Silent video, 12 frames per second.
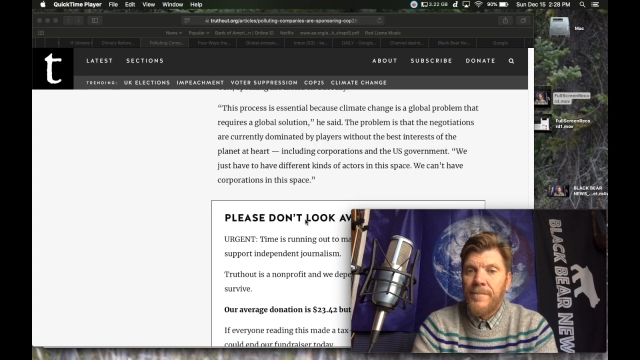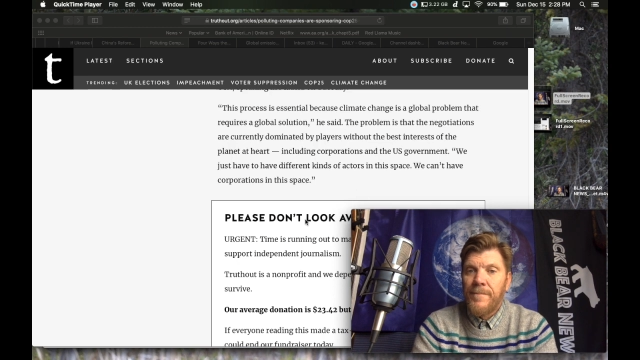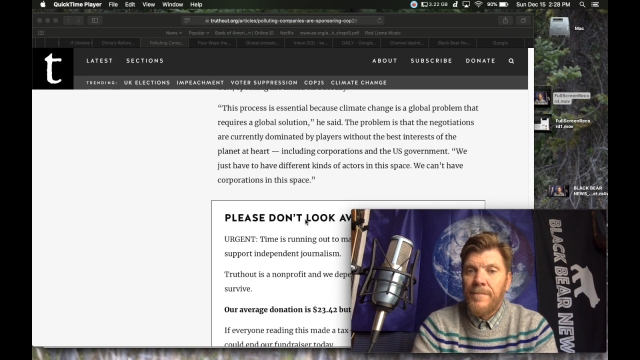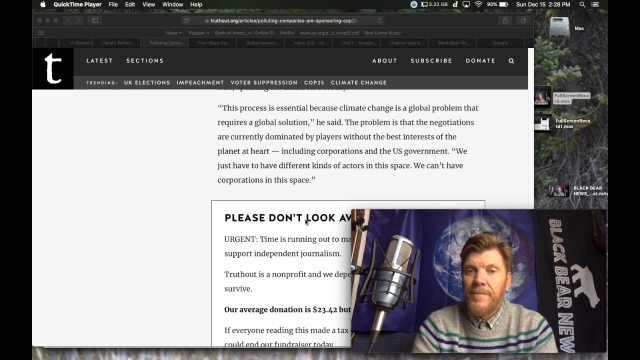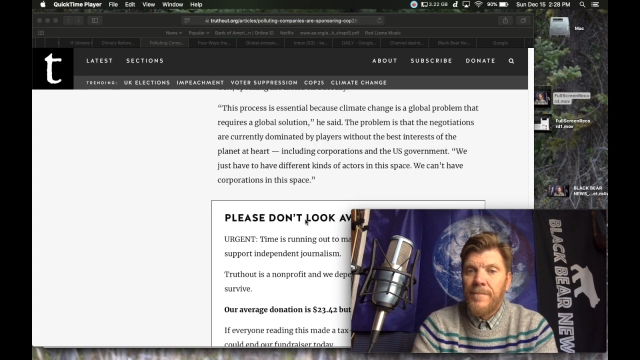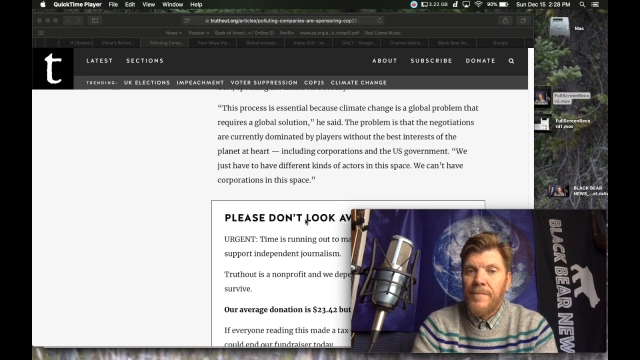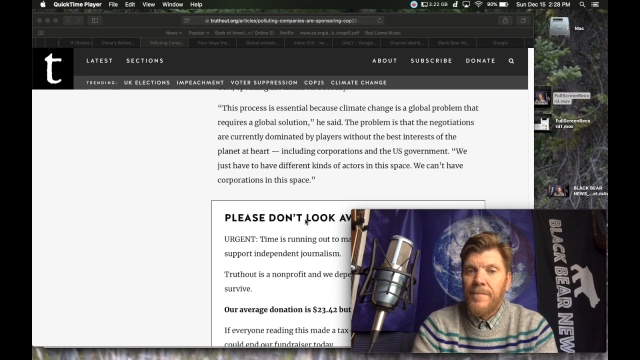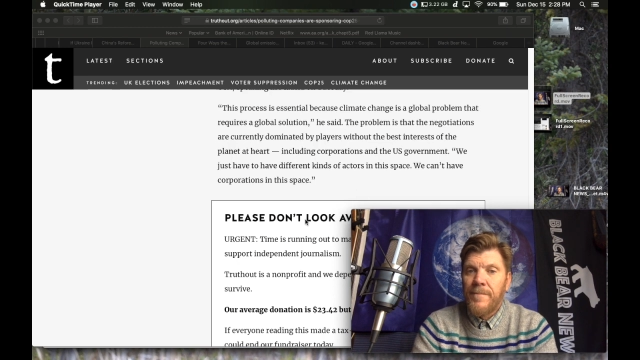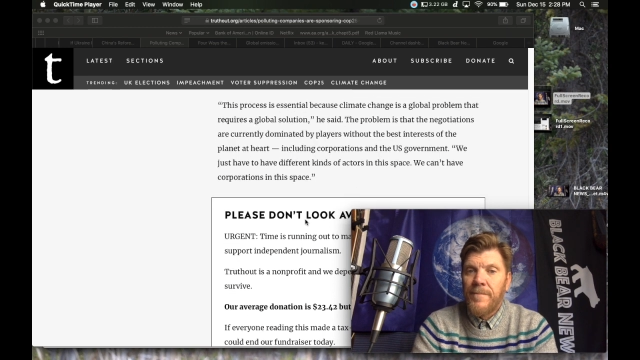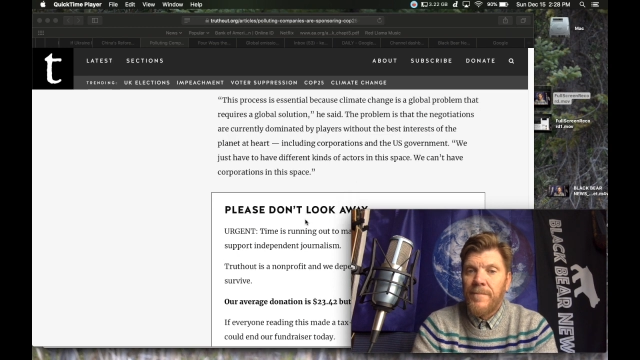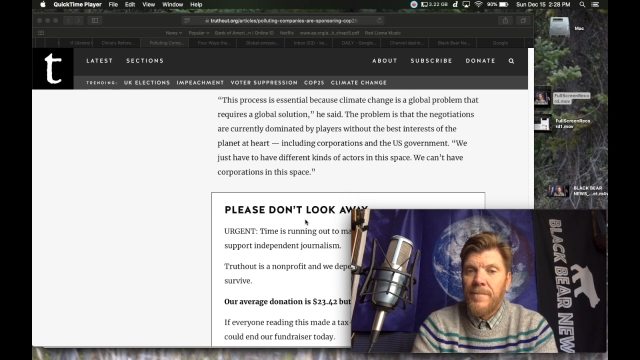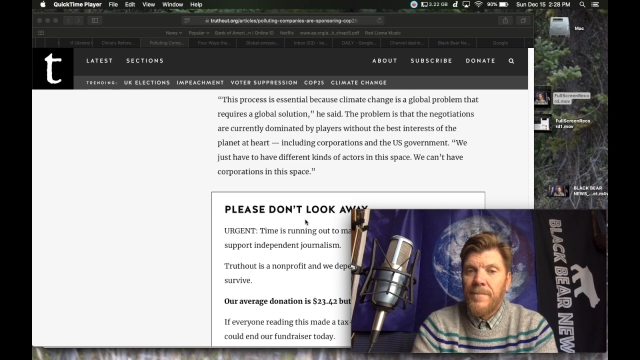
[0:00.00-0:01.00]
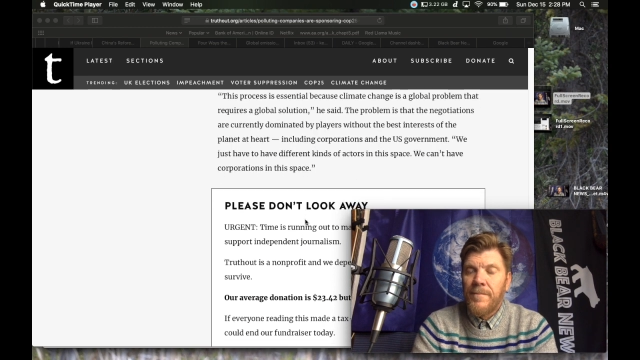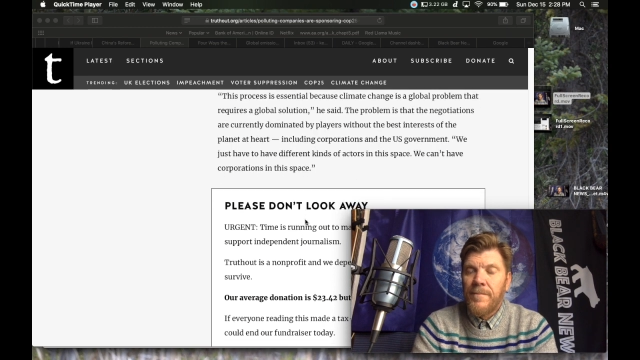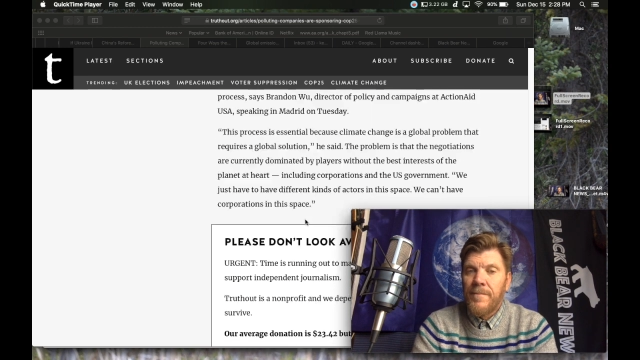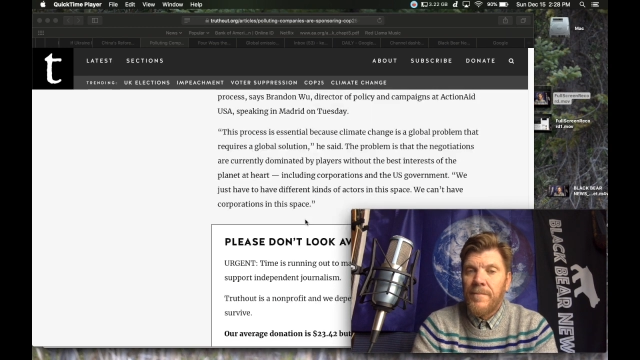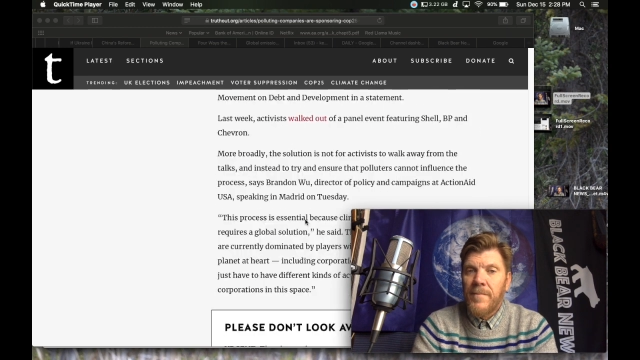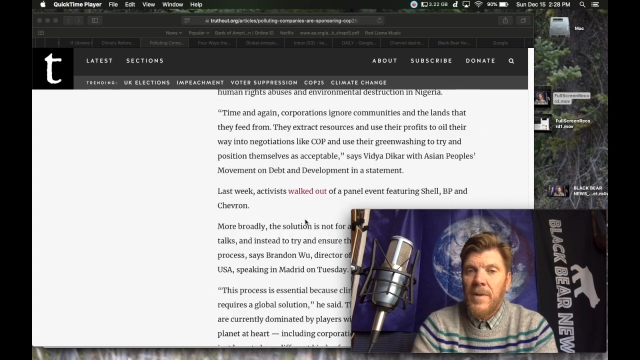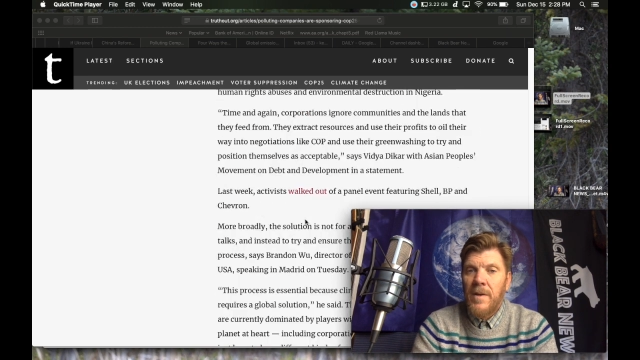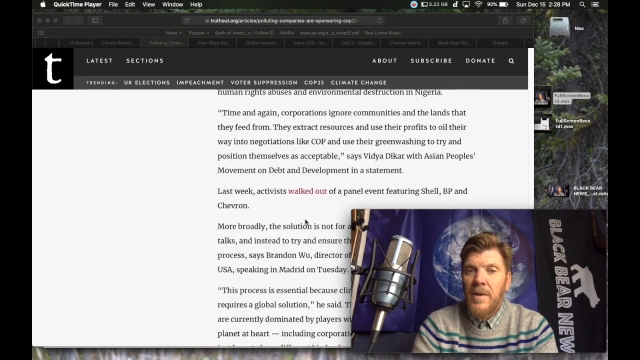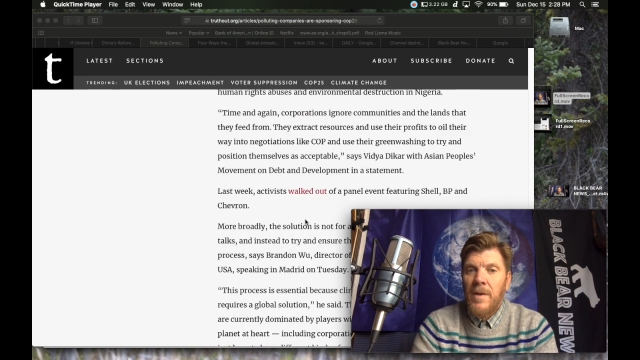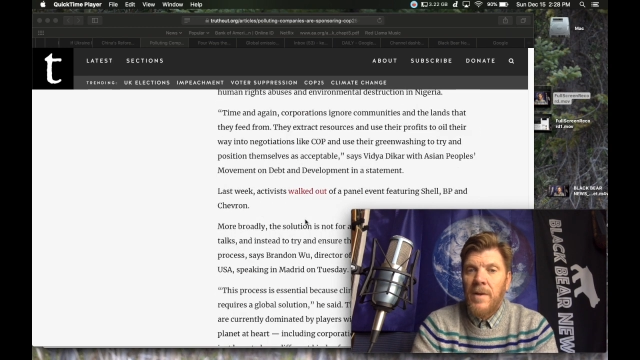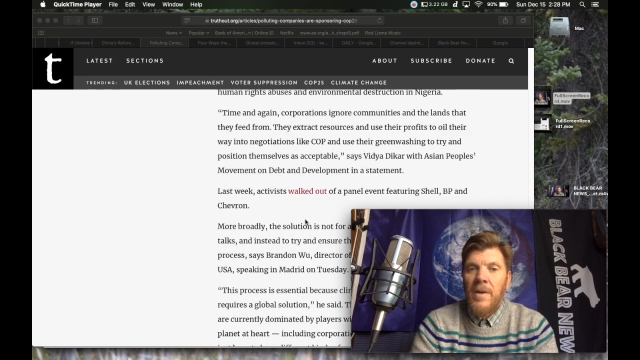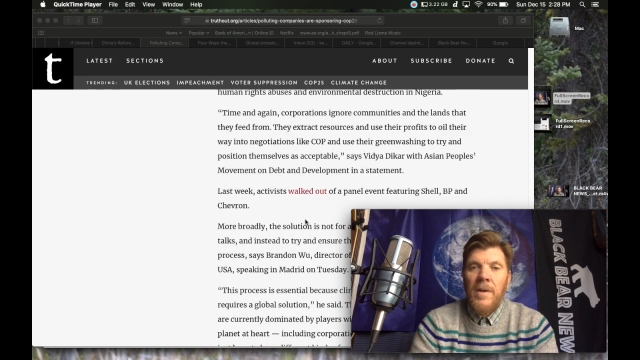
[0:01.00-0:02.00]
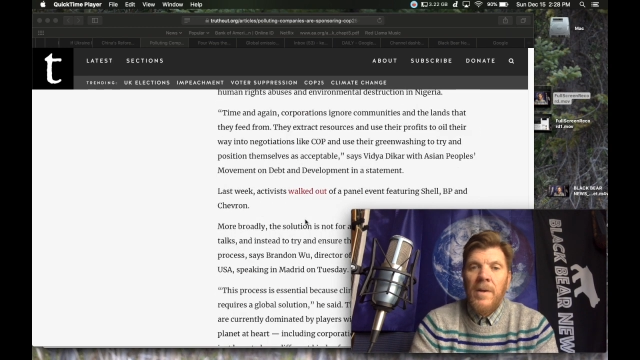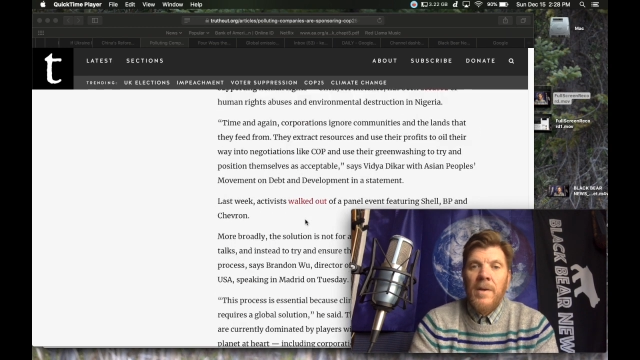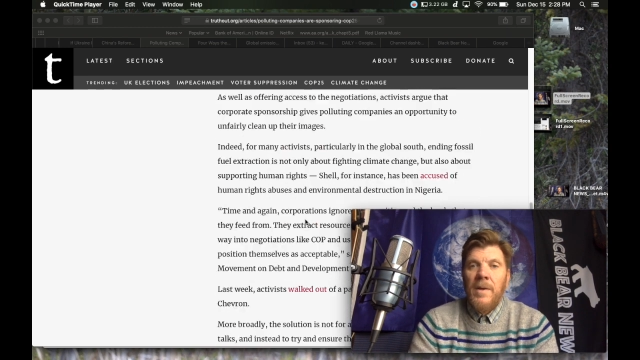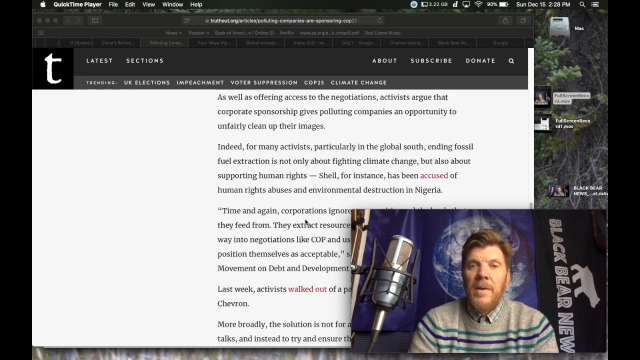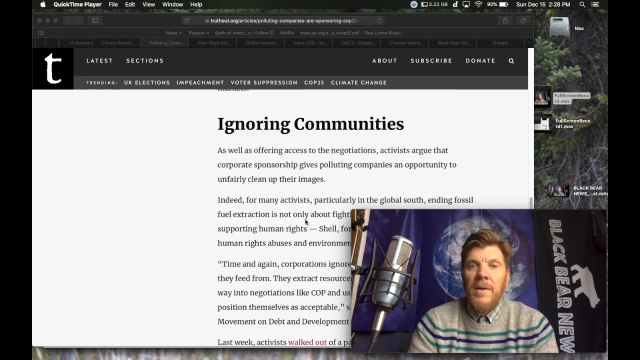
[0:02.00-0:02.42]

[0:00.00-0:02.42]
Nobody speaks.